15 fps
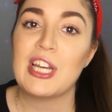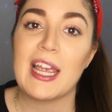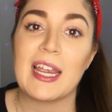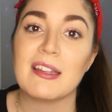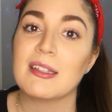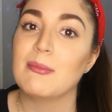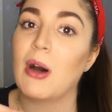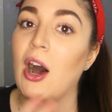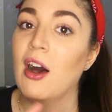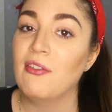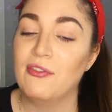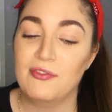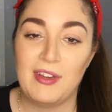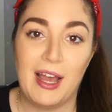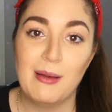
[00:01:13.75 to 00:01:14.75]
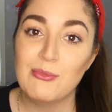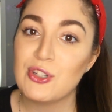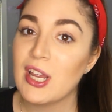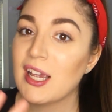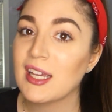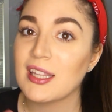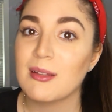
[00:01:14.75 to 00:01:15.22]
checking them off. I'm
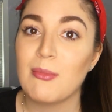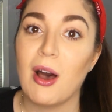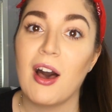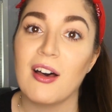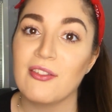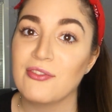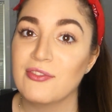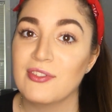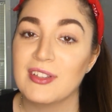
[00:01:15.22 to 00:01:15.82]
checking them off.